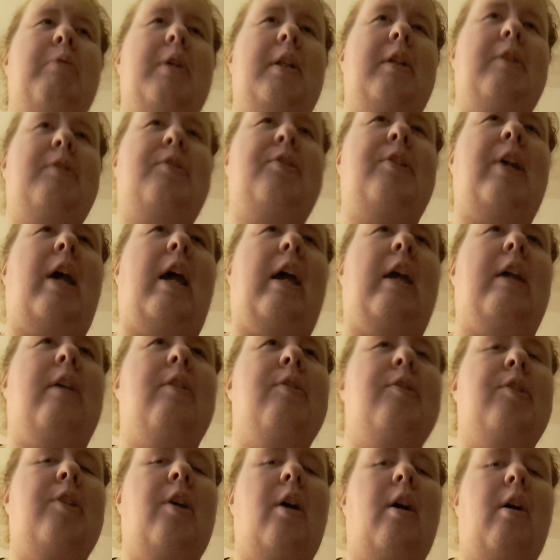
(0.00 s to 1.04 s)
really say.
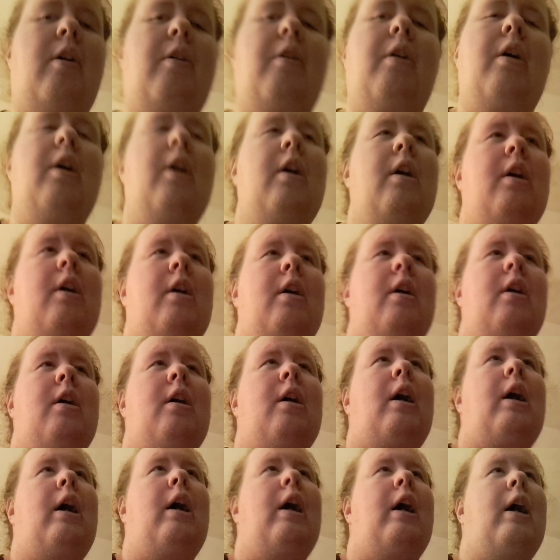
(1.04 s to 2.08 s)
So,
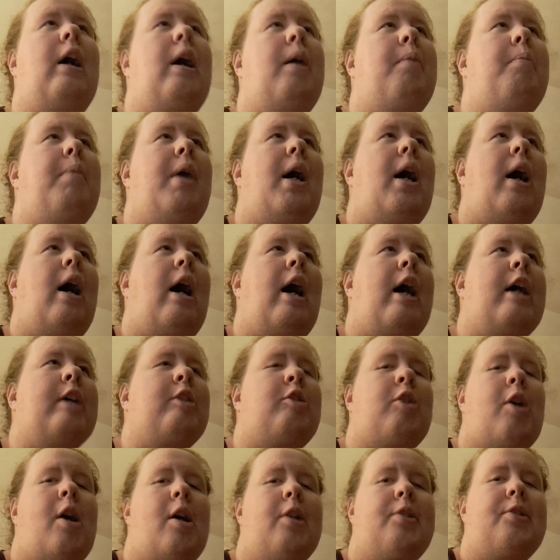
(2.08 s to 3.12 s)
um, I
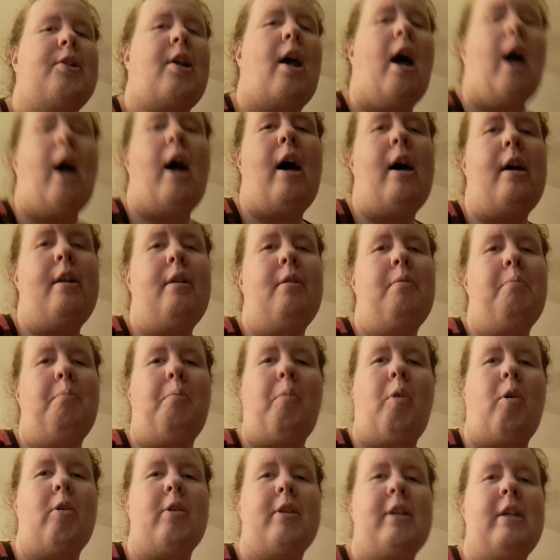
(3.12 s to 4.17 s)
trust God
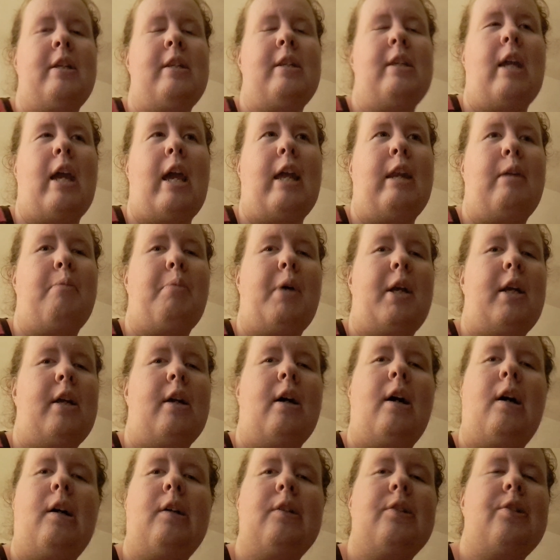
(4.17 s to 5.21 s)
more than anybody
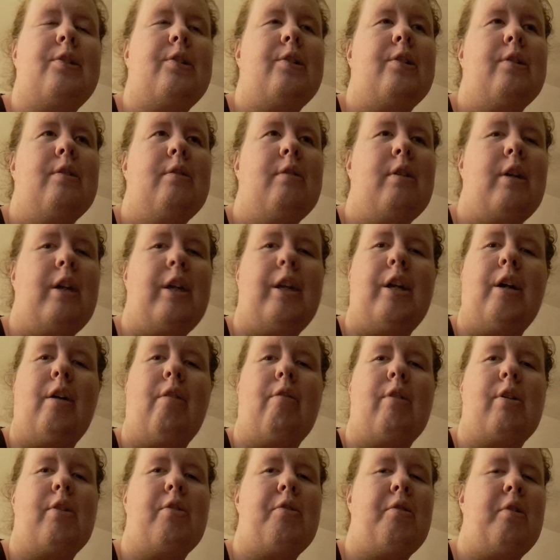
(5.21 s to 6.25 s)
else, you
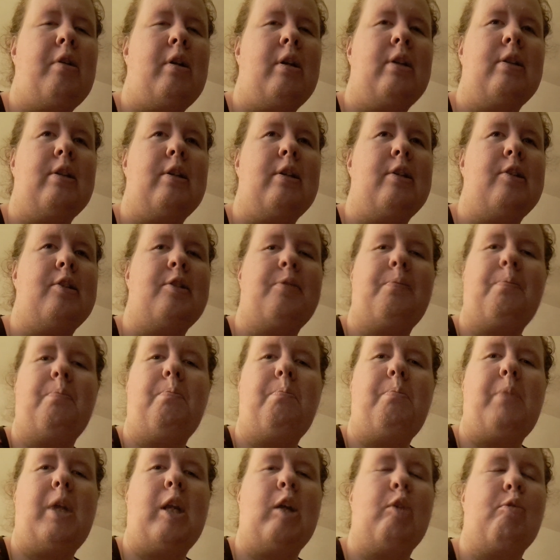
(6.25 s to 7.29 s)
know, including these
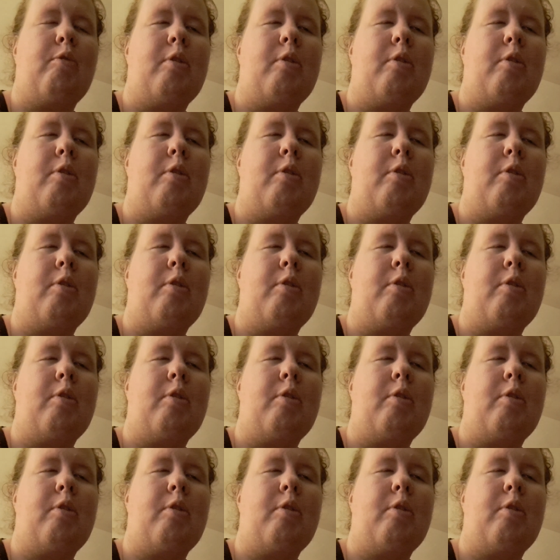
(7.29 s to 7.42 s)
media